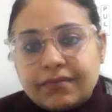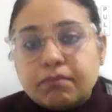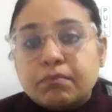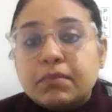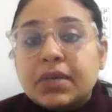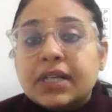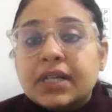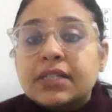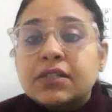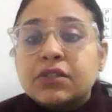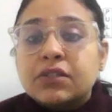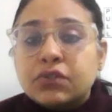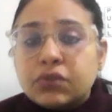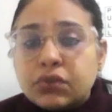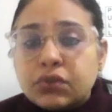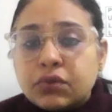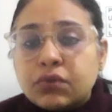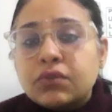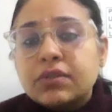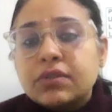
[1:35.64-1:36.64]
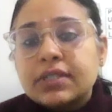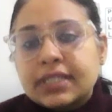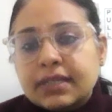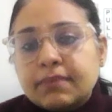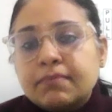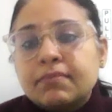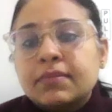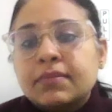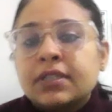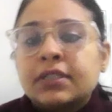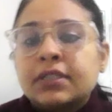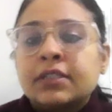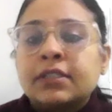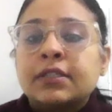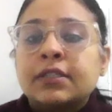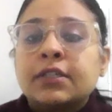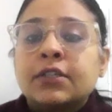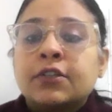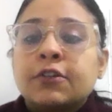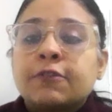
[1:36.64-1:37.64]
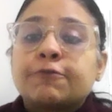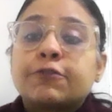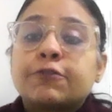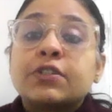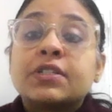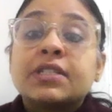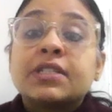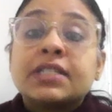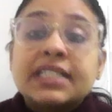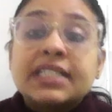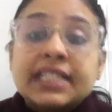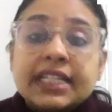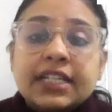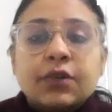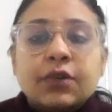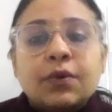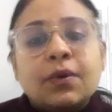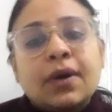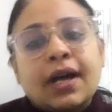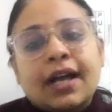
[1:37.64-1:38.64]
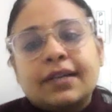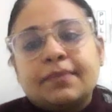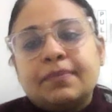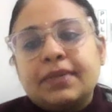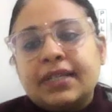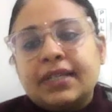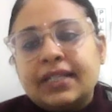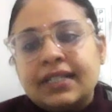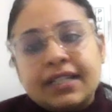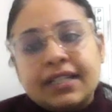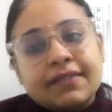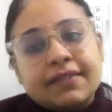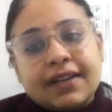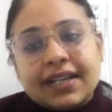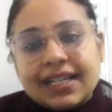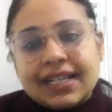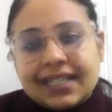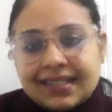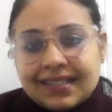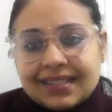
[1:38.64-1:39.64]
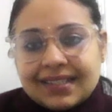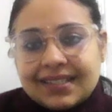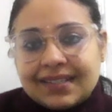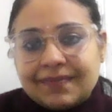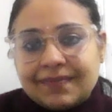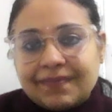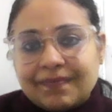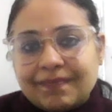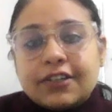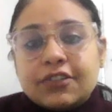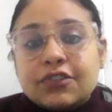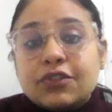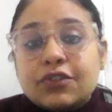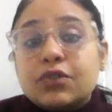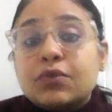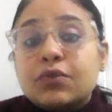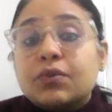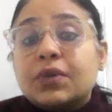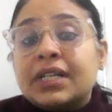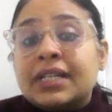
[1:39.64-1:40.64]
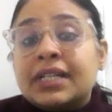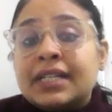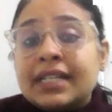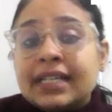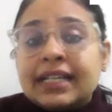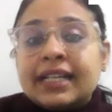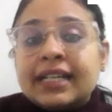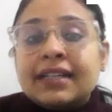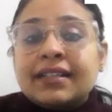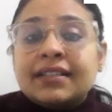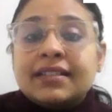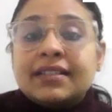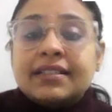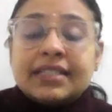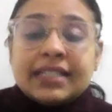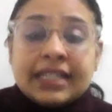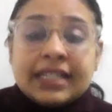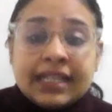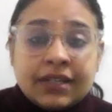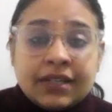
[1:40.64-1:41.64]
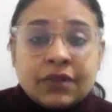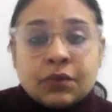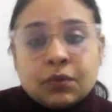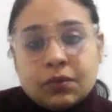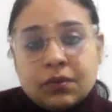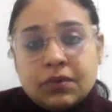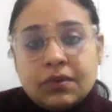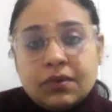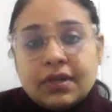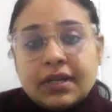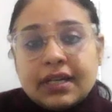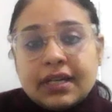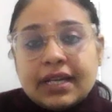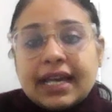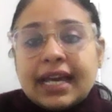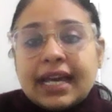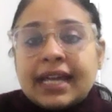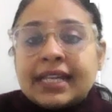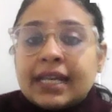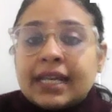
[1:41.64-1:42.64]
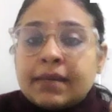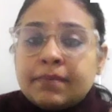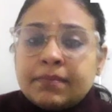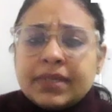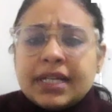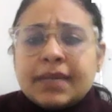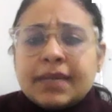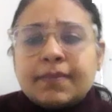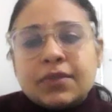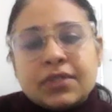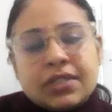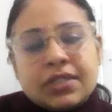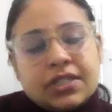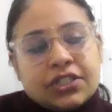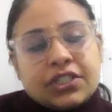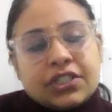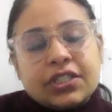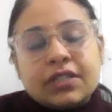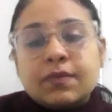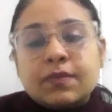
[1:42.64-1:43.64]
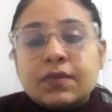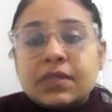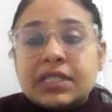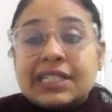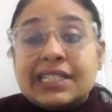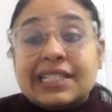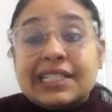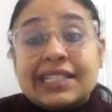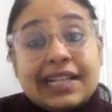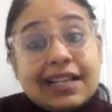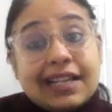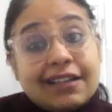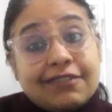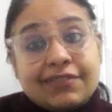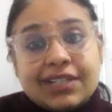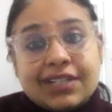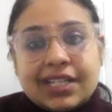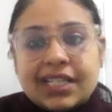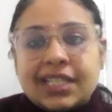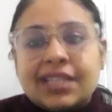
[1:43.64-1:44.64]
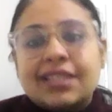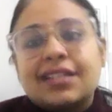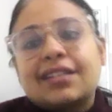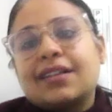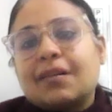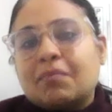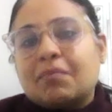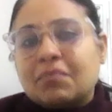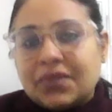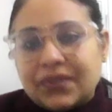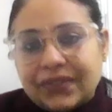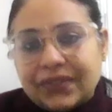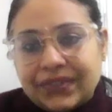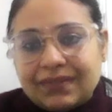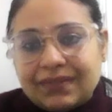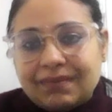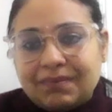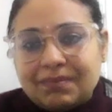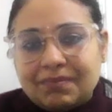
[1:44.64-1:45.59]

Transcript: but no symbol for zero had been devised. So, to indicate zero, an empty position was left in the number.